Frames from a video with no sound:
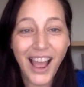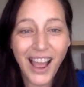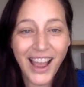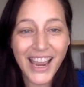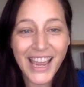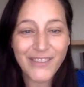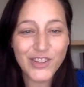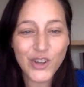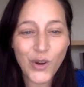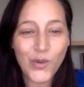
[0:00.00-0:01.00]
I
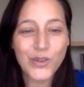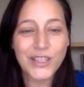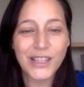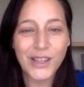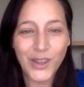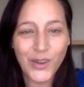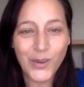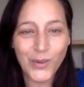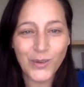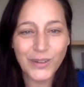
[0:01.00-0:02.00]
have chosen
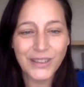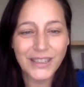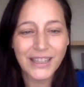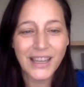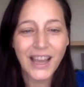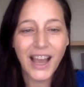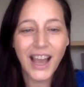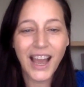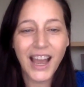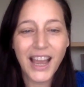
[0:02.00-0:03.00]
you.
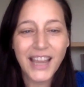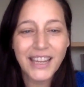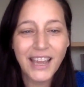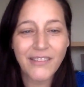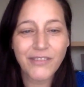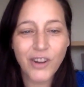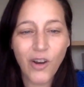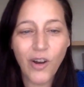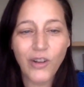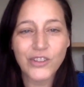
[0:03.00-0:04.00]
I have
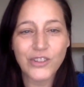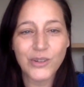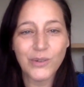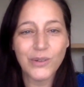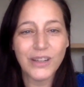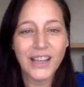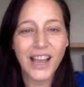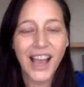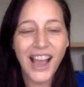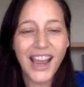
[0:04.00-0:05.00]
called you.
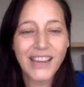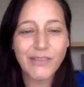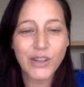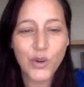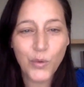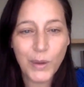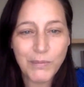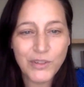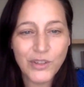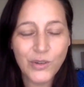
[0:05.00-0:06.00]
I have
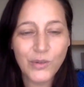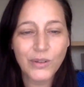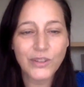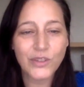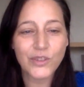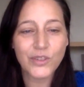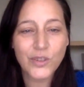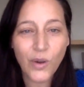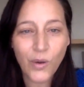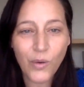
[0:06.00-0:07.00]
equipped you to
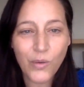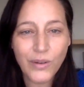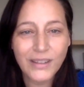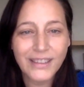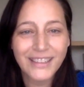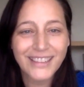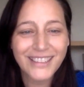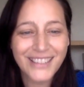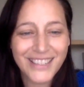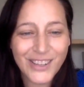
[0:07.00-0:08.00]
sow,
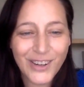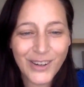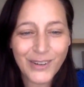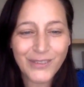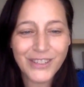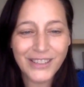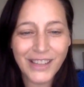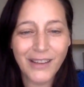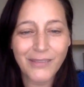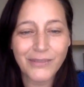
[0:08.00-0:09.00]
to serve, to
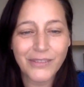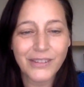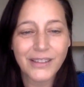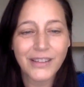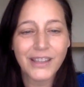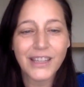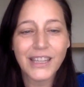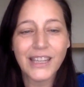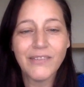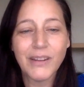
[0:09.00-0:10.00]
love,
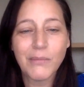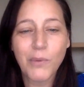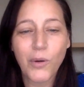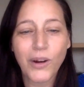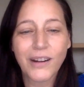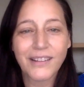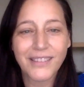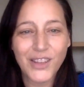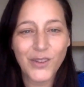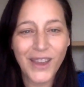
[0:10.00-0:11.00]
even more
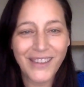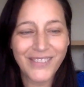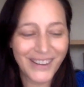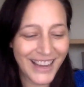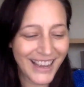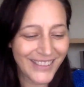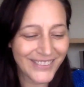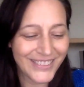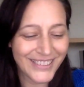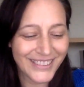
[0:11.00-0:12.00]
than you ever have.
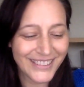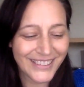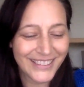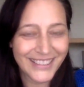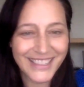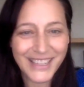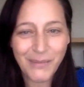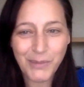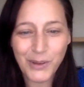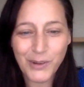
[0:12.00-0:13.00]
Isn't
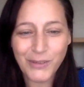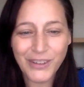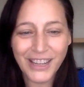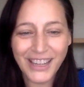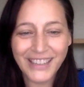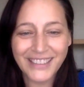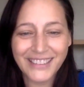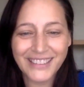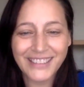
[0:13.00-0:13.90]
that beautiful, guys?